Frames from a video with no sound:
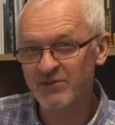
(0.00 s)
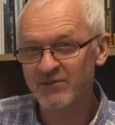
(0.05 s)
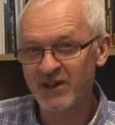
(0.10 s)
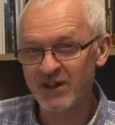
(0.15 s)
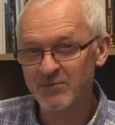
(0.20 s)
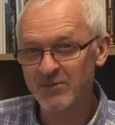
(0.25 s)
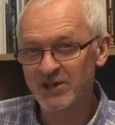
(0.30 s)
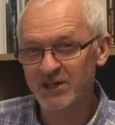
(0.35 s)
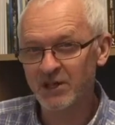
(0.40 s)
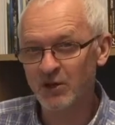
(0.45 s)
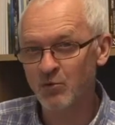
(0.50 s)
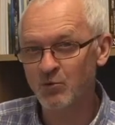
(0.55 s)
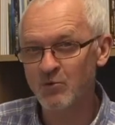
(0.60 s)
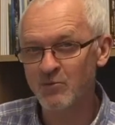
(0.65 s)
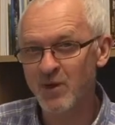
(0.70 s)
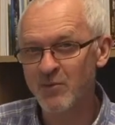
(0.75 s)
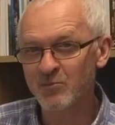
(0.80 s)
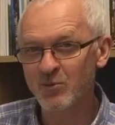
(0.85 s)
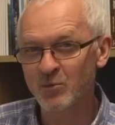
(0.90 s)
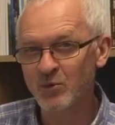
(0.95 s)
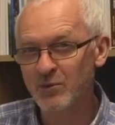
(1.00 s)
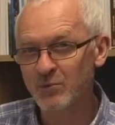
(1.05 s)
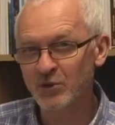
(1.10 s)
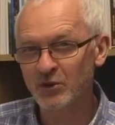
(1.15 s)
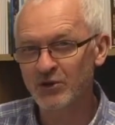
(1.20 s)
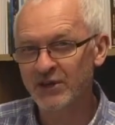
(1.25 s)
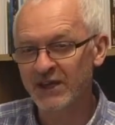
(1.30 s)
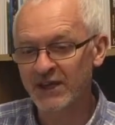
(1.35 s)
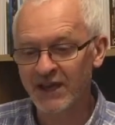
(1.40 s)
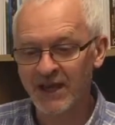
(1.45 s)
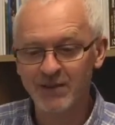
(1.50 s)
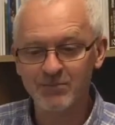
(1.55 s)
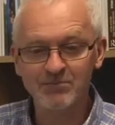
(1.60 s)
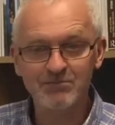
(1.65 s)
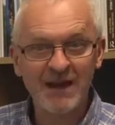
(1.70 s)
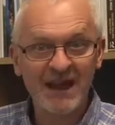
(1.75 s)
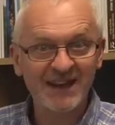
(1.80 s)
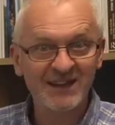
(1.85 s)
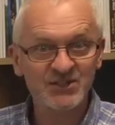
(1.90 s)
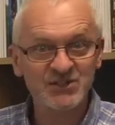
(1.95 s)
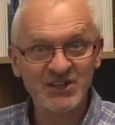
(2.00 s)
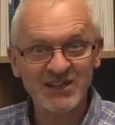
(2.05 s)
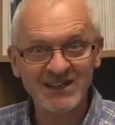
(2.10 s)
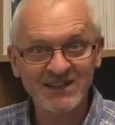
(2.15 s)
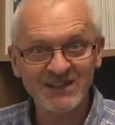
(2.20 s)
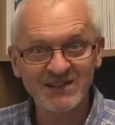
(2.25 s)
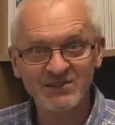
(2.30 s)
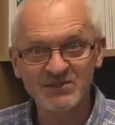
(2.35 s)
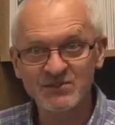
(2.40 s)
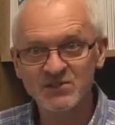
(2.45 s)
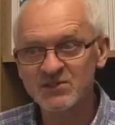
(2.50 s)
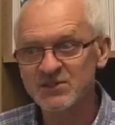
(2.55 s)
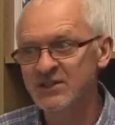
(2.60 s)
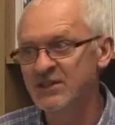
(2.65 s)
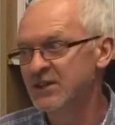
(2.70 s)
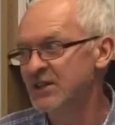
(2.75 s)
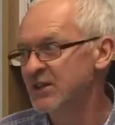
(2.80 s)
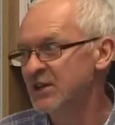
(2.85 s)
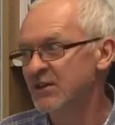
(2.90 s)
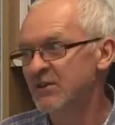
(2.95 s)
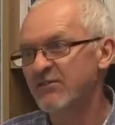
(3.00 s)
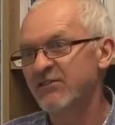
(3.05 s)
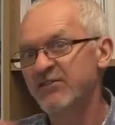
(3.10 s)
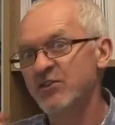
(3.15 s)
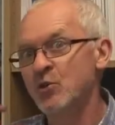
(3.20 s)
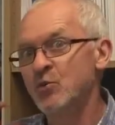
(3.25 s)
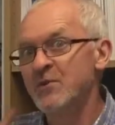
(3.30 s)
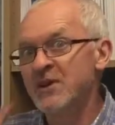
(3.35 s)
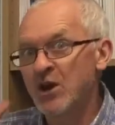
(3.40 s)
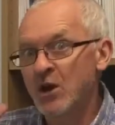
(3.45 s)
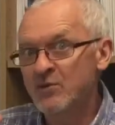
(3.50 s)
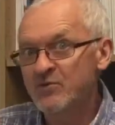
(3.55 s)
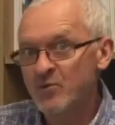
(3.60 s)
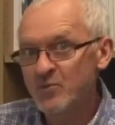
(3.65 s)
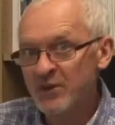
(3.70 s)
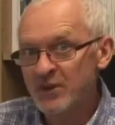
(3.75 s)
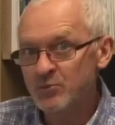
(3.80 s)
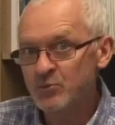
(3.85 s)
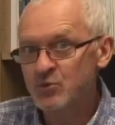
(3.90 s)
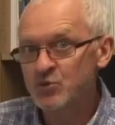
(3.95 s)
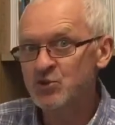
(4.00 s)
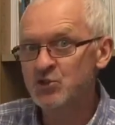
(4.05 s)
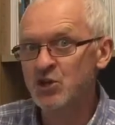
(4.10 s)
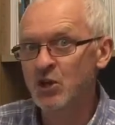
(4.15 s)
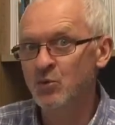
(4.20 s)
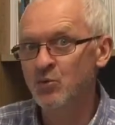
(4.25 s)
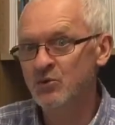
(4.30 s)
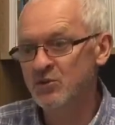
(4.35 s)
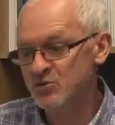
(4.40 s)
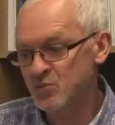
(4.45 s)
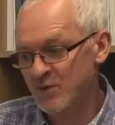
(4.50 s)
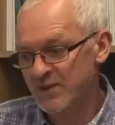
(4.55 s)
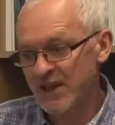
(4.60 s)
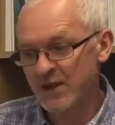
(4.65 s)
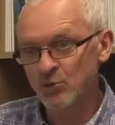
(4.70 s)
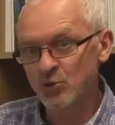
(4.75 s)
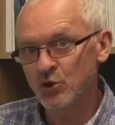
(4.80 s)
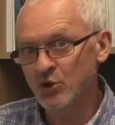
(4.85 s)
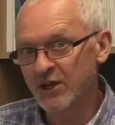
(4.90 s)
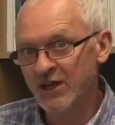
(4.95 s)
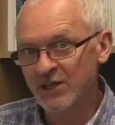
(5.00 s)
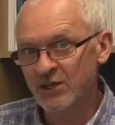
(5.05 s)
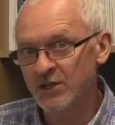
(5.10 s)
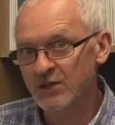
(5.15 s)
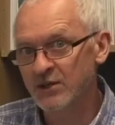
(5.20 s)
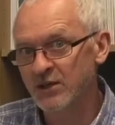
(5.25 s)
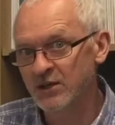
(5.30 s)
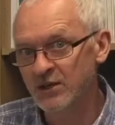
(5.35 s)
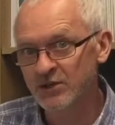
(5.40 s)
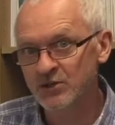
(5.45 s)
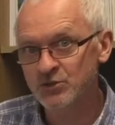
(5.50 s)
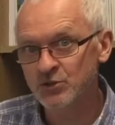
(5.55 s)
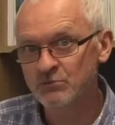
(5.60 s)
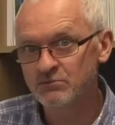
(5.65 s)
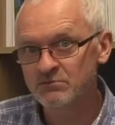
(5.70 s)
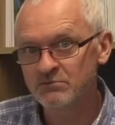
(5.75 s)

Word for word: development goal remember we were looking at magazines filming over people's shoulders when they were looking at uh,